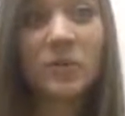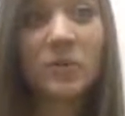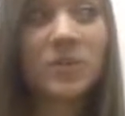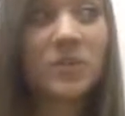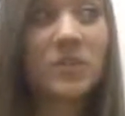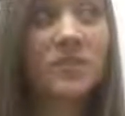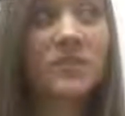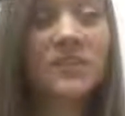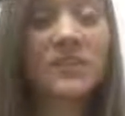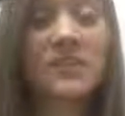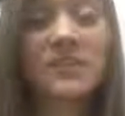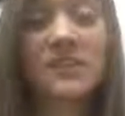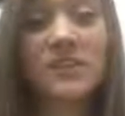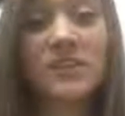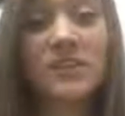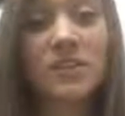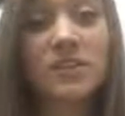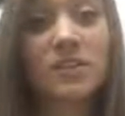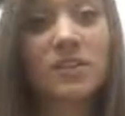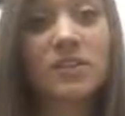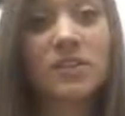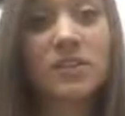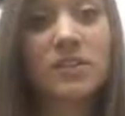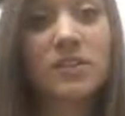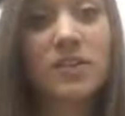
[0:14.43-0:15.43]
All of the
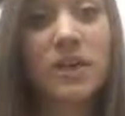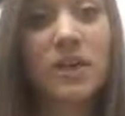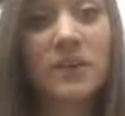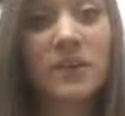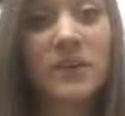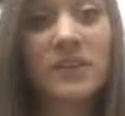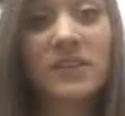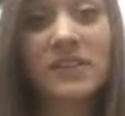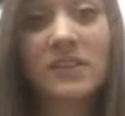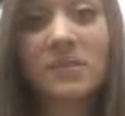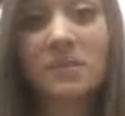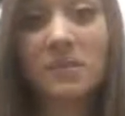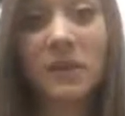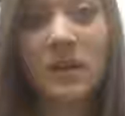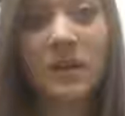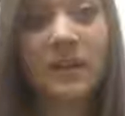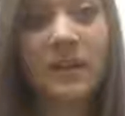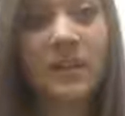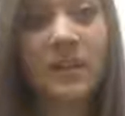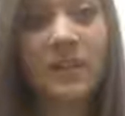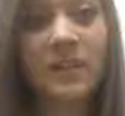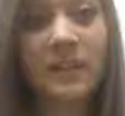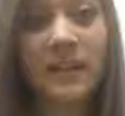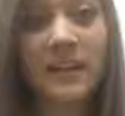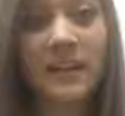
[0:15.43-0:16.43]
teachers are so
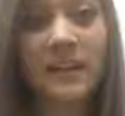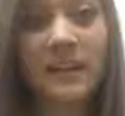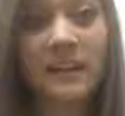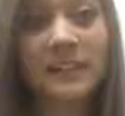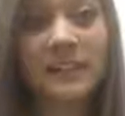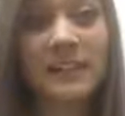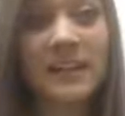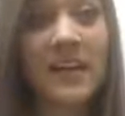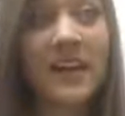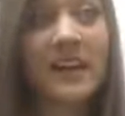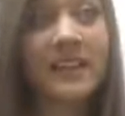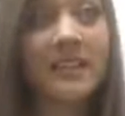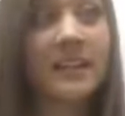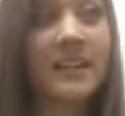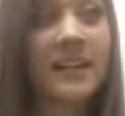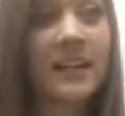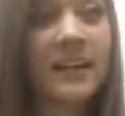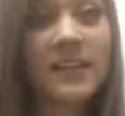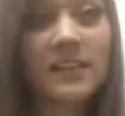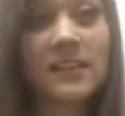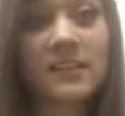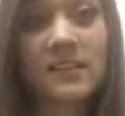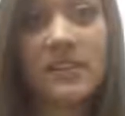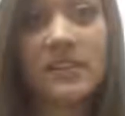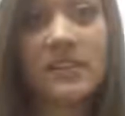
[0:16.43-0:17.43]
inspiring. Dan, the
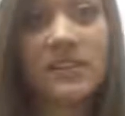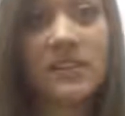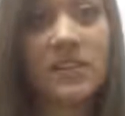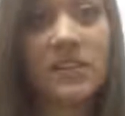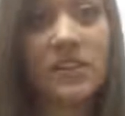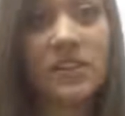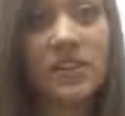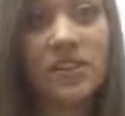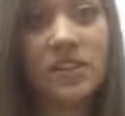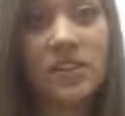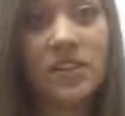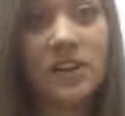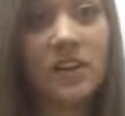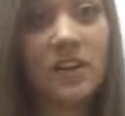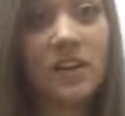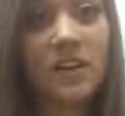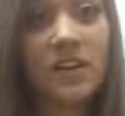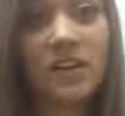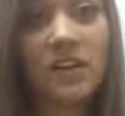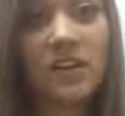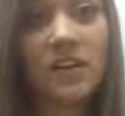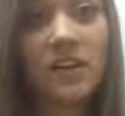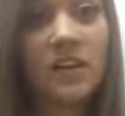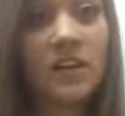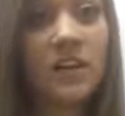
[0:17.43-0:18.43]
acting
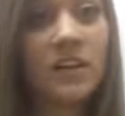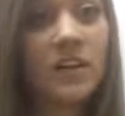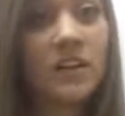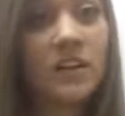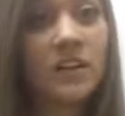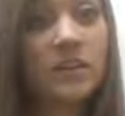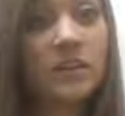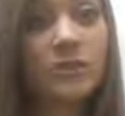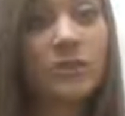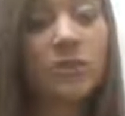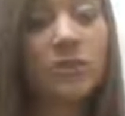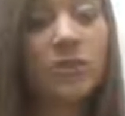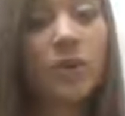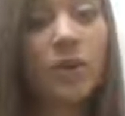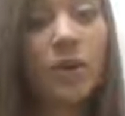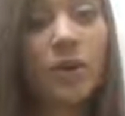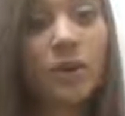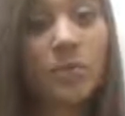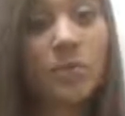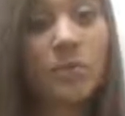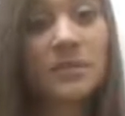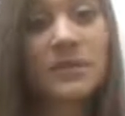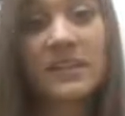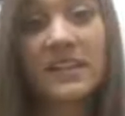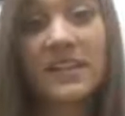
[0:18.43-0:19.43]
teacher,
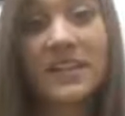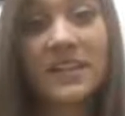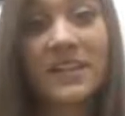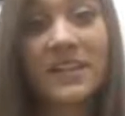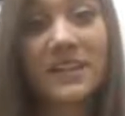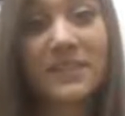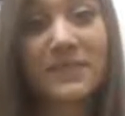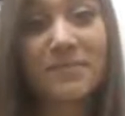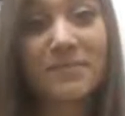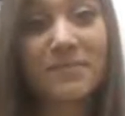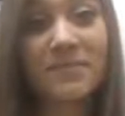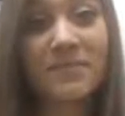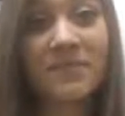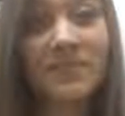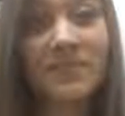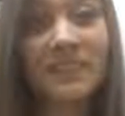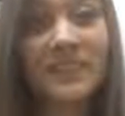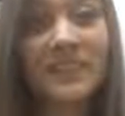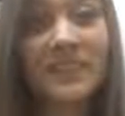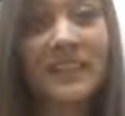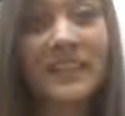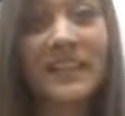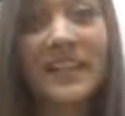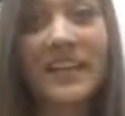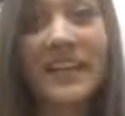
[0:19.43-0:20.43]
Rob, Tim,
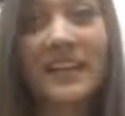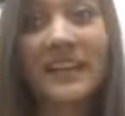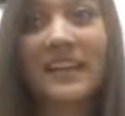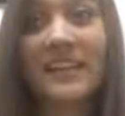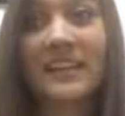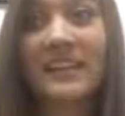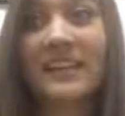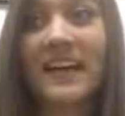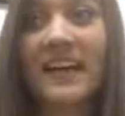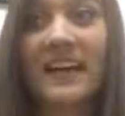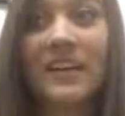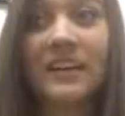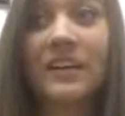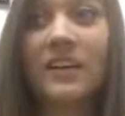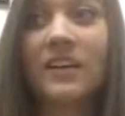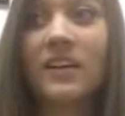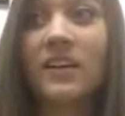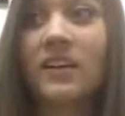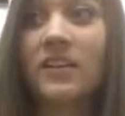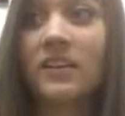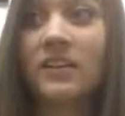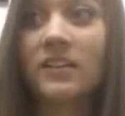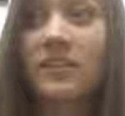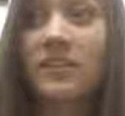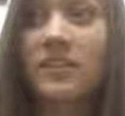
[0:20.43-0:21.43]
Nick and
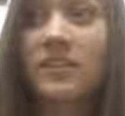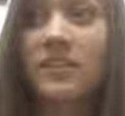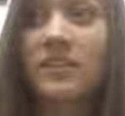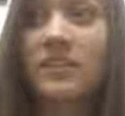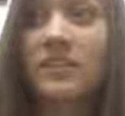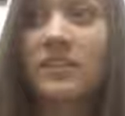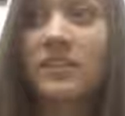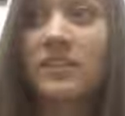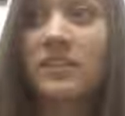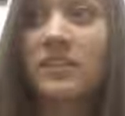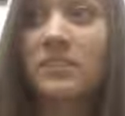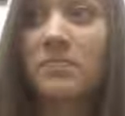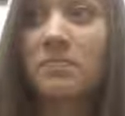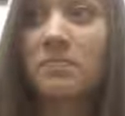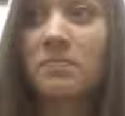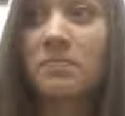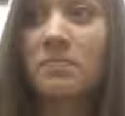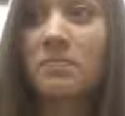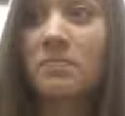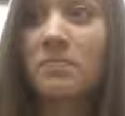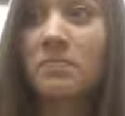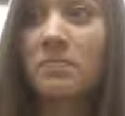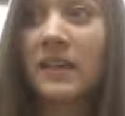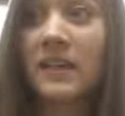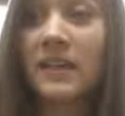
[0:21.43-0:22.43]
Anna just
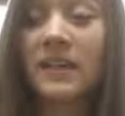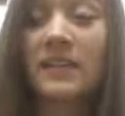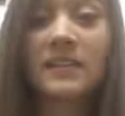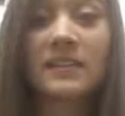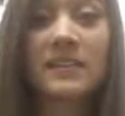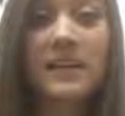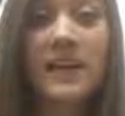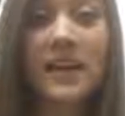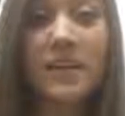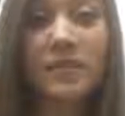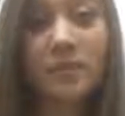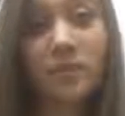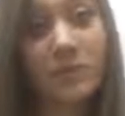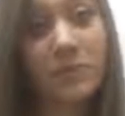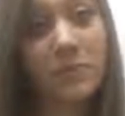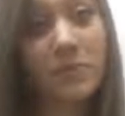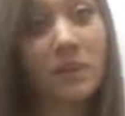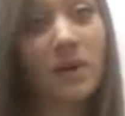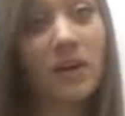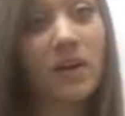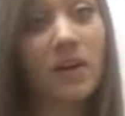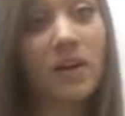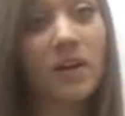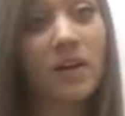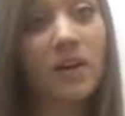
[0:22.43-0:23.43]
makes every
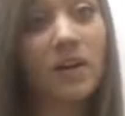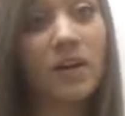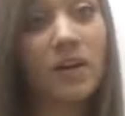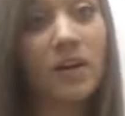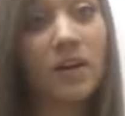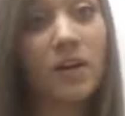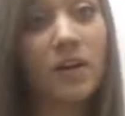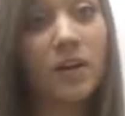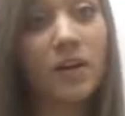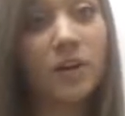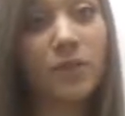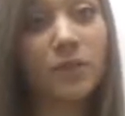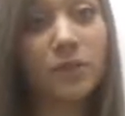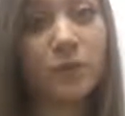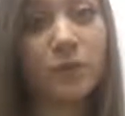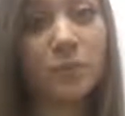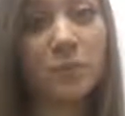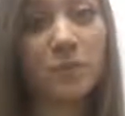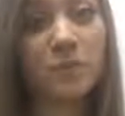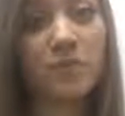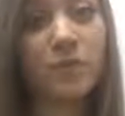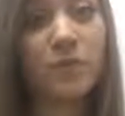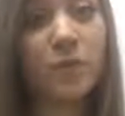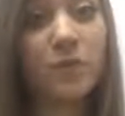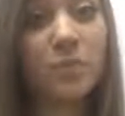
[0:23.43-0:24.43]
part of
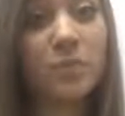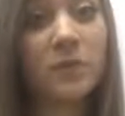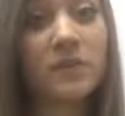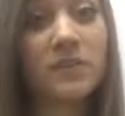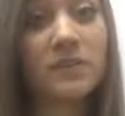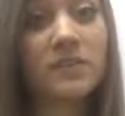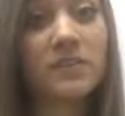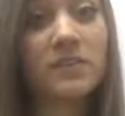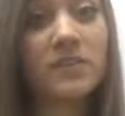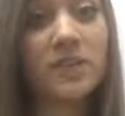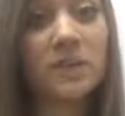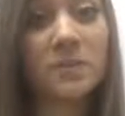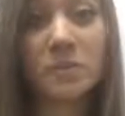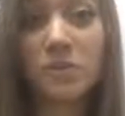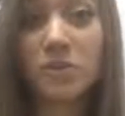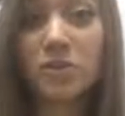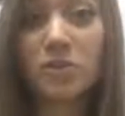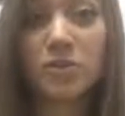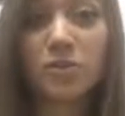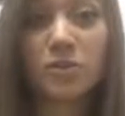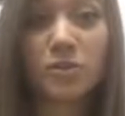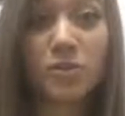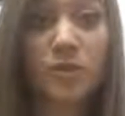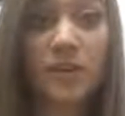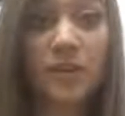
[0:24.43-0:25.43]
your performance so much
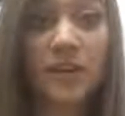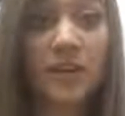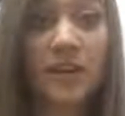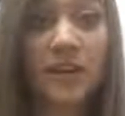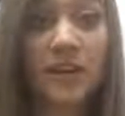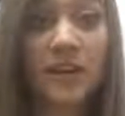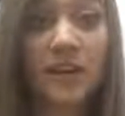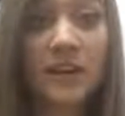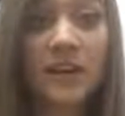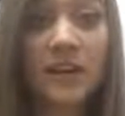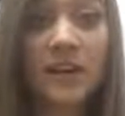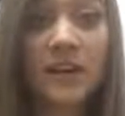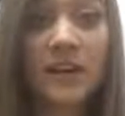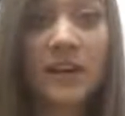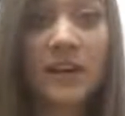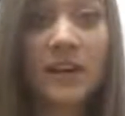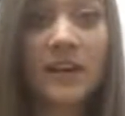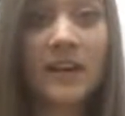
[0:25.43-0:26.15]
stronger,